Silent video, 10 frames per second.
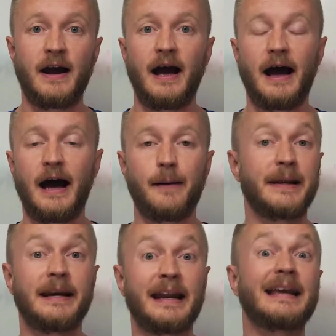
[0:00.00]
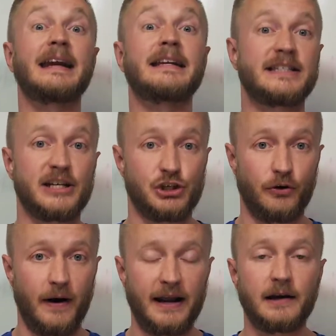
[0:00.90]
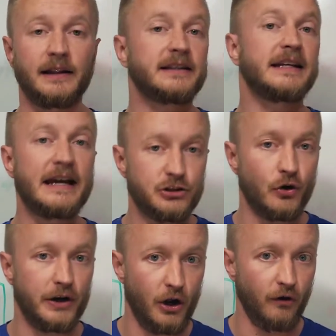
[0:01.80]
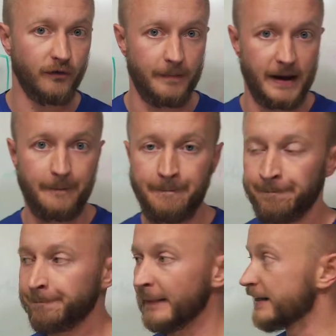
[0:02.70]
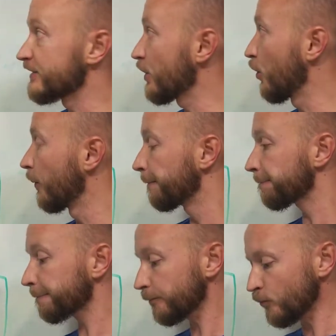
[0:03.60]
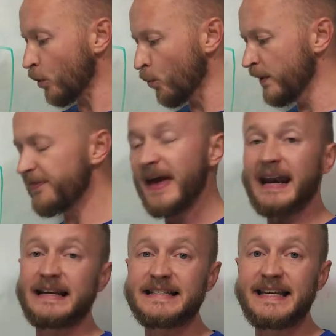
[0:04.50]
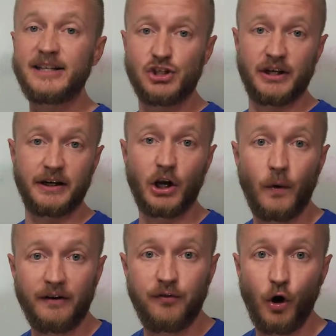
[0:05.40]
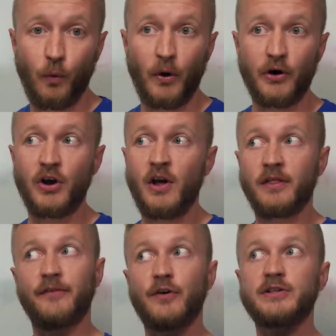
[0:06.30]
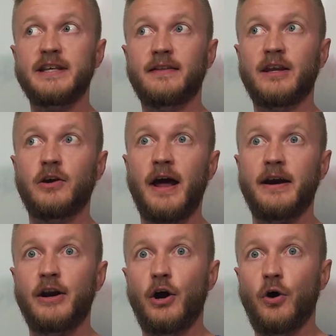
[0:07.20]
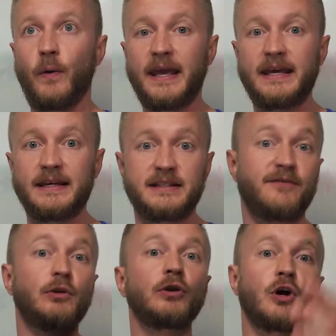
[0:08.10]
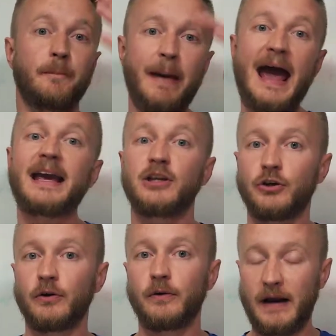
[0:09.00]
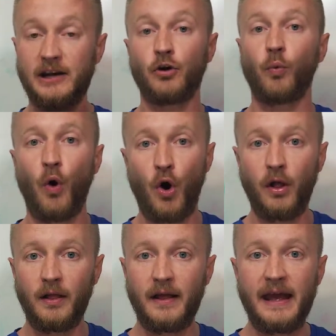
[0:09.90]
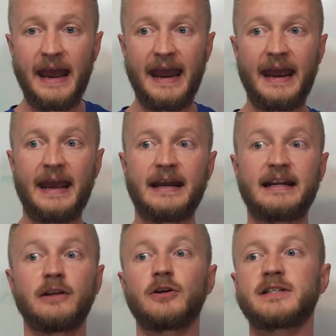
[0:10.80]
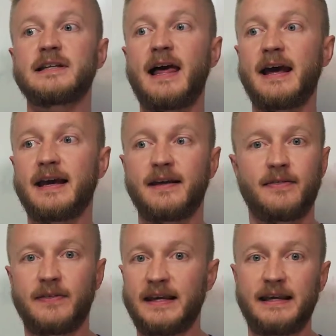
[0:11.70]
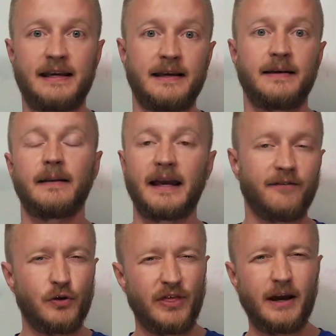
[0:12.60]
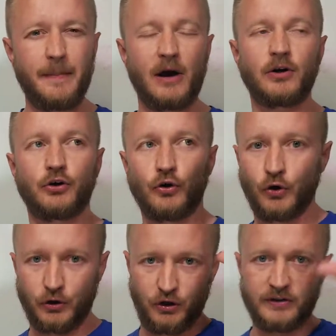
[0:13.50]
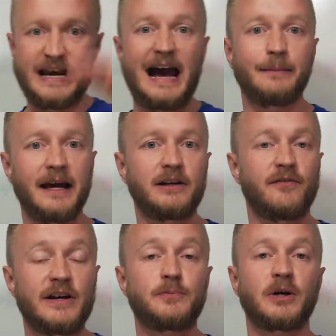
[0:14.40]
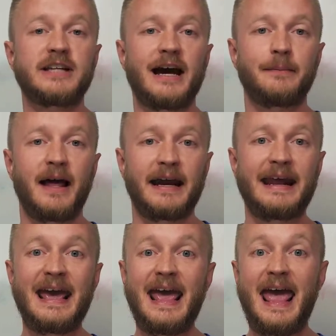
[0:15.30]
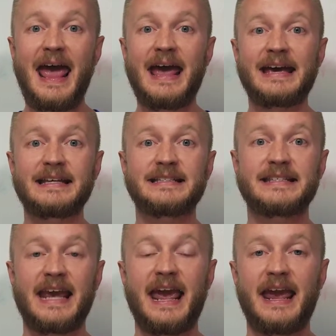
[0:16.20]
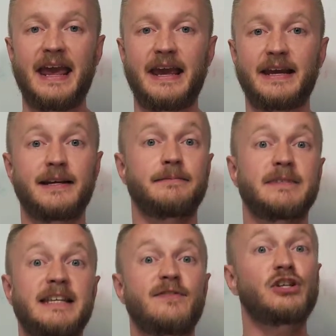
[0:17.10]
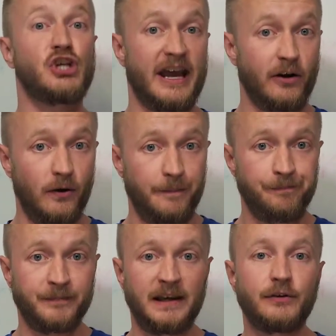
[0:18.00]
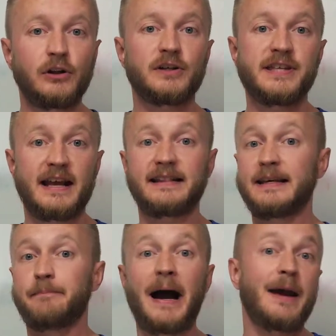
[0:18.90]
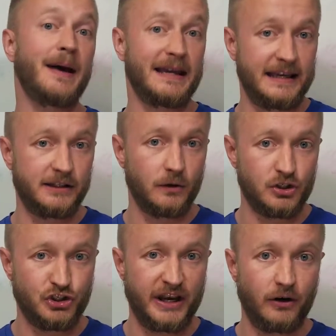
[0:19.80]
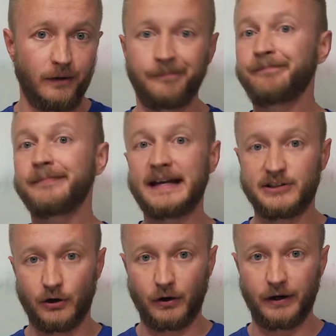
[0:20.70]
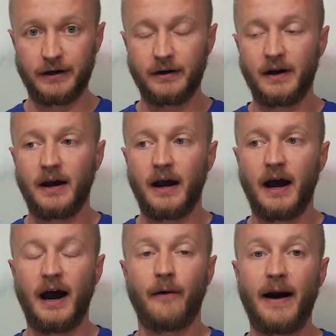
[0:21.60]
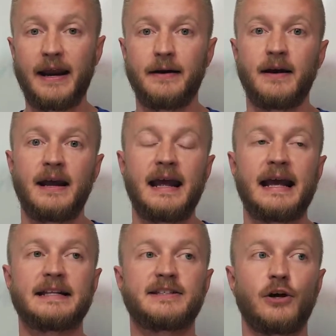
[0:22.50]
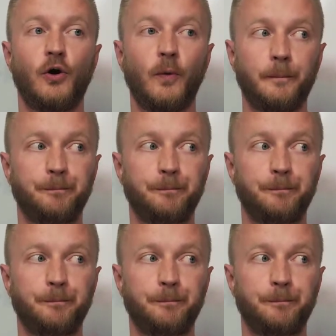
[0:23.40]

and get a decision, right? Collect a yes or a no from them. And so with that intention going forward, the first thing that you got to know is if you look back at your wall and it looks like if you think about your timeline, your Facebook timeline as a TV channel, if it looks like the Buy My Ketones channel, that's no good. All right? And so